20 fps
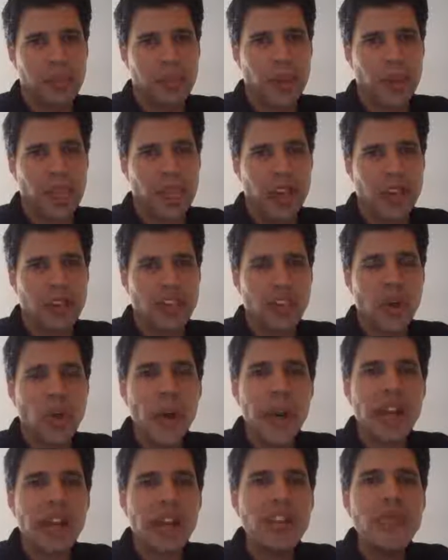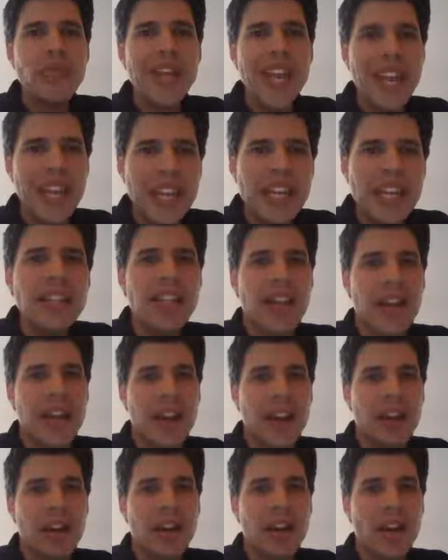because the quicker you get in
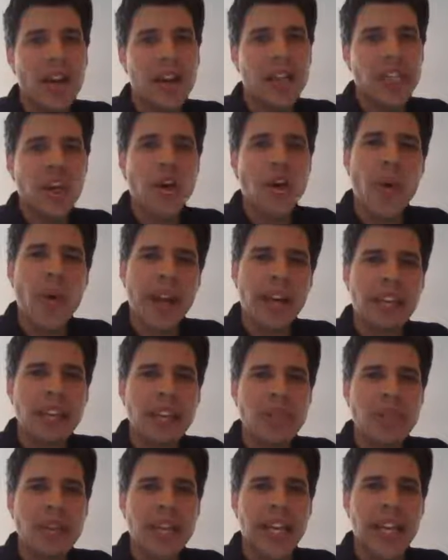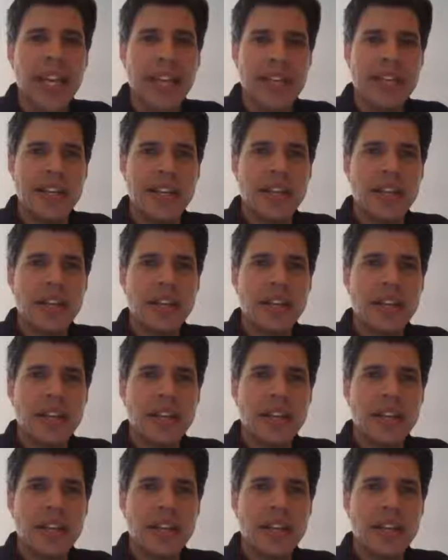there, the quicker you can